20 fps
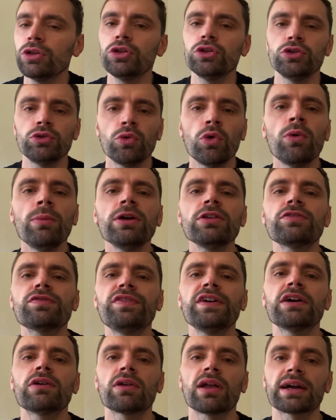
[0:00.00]
you almost
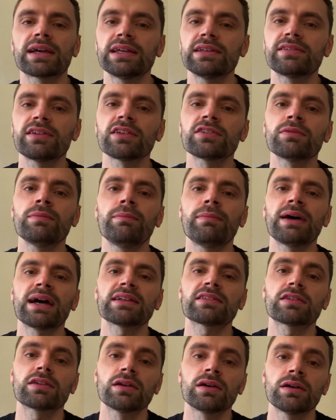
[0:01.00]
feel like it doesn't
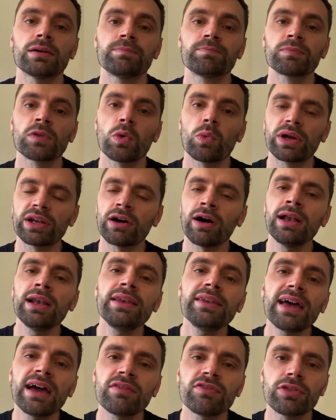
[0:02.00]
matter when
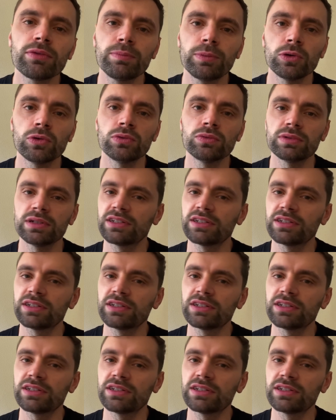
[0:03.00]
Ireland have the ball,